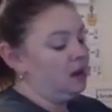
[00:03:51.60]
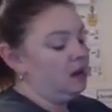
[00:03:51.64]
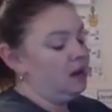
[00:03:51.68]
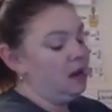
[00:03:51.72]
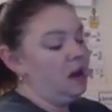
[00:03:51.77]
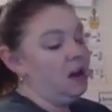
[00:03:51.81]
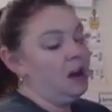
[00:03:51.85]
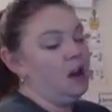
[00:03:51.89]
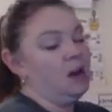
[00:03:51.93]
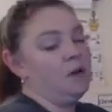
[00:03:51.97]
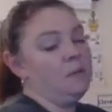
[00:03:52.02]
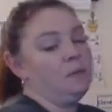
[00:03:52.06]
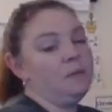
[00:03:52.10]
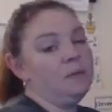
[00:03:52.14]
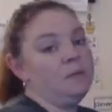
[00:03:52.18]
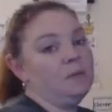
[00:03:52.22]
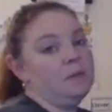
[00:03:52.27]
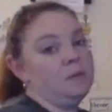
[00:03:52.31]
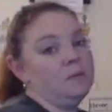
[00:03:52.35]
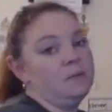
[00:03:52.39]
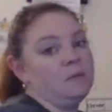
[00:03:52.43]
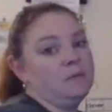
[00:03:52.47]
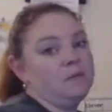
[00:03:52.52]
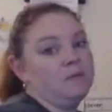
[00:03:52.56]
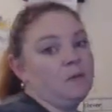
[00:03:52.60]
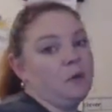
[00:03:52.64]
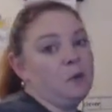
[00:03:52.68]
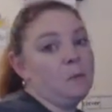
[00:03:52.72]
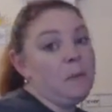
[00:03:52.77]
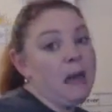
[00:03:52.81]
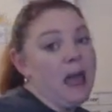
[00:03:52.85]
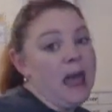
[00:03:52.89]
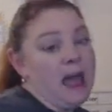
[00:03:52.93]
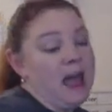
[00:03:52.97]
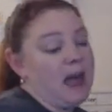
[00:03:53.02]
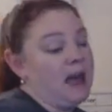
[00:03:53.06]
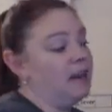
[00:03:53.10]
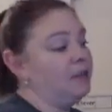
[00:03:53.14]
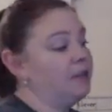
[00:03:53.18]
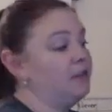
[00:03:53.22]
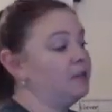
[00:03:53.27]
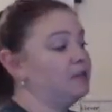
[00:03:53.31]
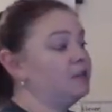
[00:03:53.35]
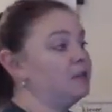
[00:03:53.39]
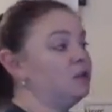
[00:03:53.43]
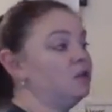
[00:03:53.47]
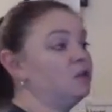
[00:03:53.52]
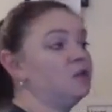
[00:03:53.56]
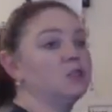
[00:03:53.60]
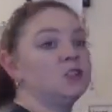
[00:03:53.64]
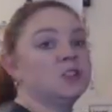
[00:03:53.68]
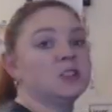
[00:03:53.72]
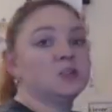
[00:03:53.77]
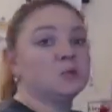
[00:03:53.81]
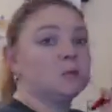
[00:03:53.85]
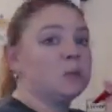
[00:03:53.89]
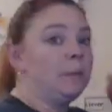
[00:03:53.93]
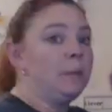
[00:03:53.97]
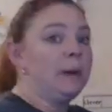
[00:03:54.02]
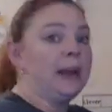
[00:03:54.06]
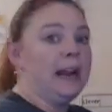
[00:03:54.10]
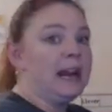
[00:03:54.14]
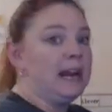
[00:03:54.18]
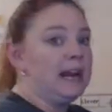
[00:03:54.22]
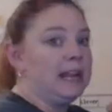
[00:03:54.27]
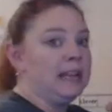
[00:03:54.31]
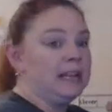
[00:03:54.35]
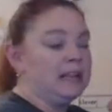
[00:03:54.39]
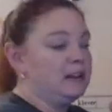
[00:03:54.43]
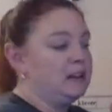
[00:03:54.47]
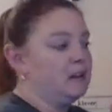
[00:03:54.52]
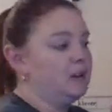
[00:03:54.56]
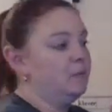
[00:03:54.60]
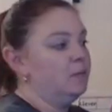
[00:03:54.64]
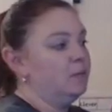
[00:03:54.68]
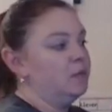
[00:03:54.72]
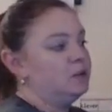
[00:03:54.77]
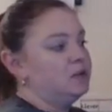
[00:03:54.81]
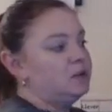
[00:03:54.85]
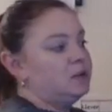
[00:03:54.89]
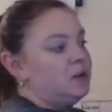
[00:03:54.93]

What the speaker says: for math. So you're just repeating the numbers.